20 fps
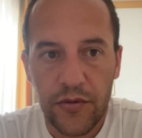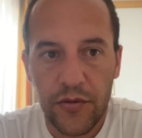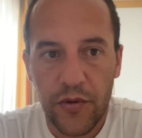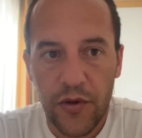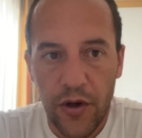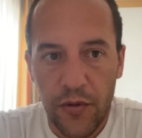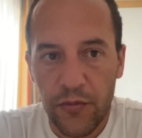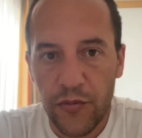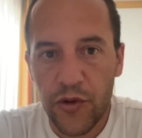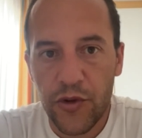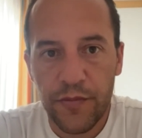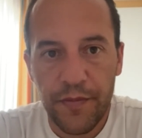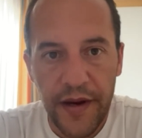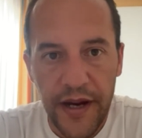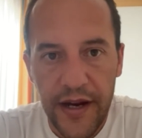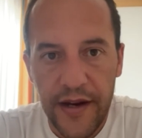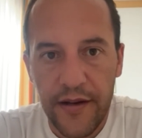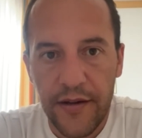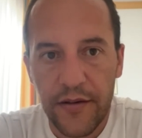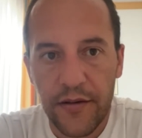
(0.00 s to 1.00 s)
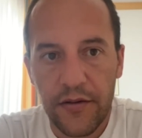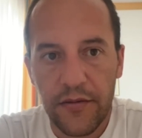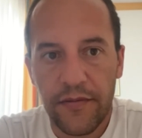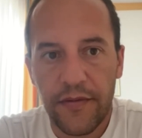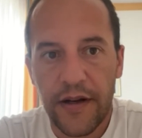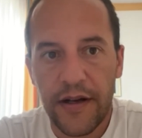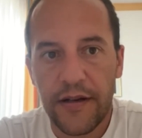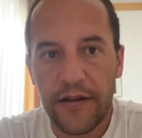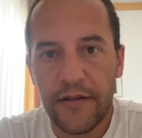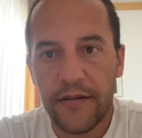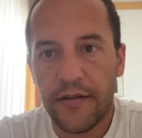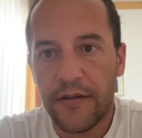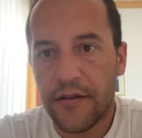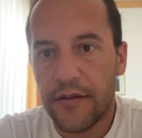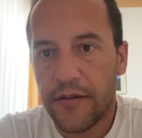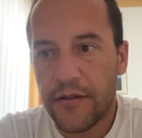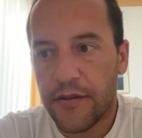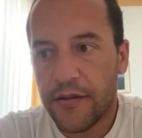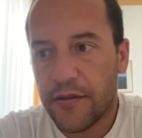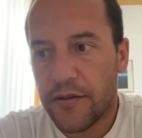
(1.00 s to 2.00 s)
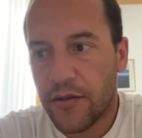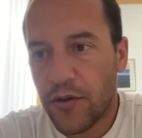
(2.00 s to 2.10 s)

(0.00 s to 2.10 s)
come to Spain, to find the